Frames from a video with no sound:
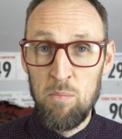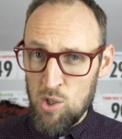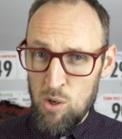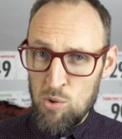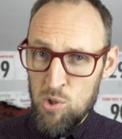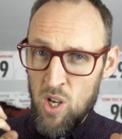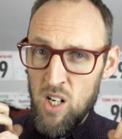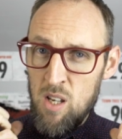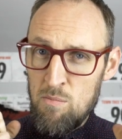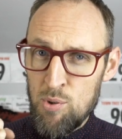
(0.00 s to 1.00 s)
So
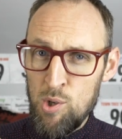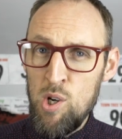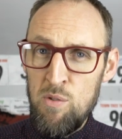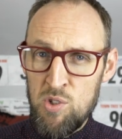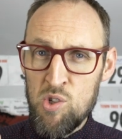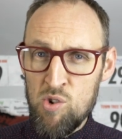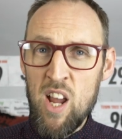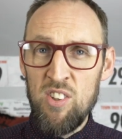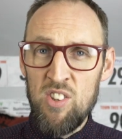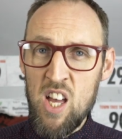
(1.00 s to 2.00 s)
certainly improved
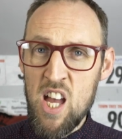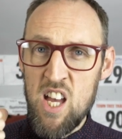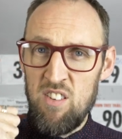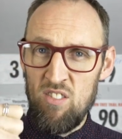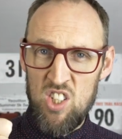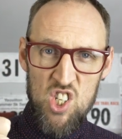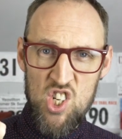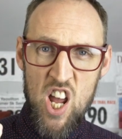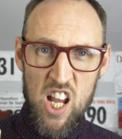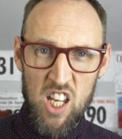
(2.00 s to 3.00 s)
strength there,
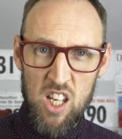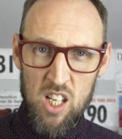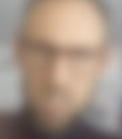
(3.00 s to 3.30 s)
check.